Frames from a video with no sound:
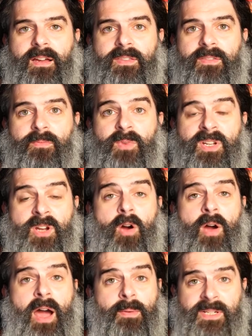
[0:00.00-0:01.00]
We know
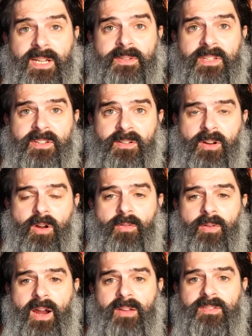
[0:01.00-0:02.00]
how many times it's going to go
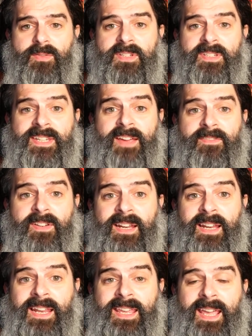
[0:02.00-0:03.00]
around, so it's
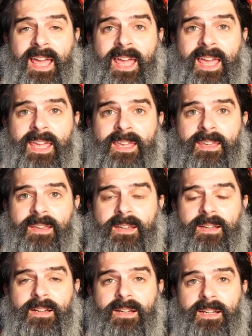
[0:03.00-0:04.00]
definitely a
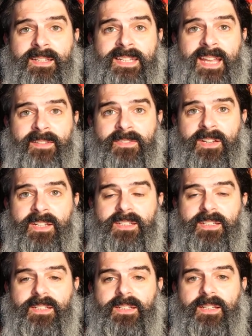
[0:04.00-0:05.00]

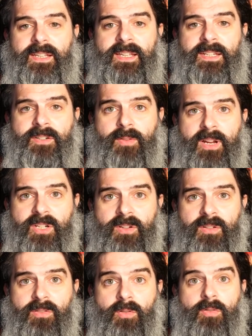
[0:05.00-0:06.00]
definite
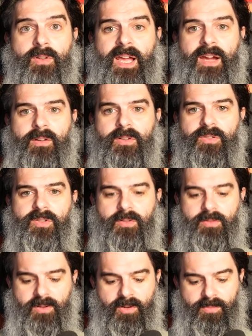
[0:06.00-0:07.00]
iteration or count
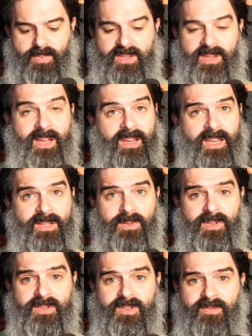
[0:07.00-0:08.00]
controlled loop. In that case, we
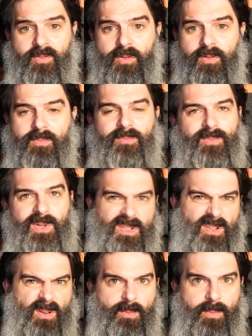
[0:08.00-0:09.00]
use the for, which is
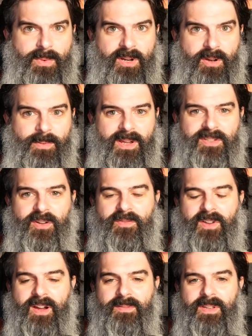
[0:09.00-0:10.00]
the only one we know about so
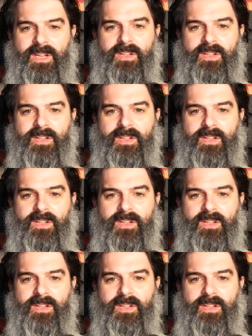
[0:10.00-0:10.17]
far.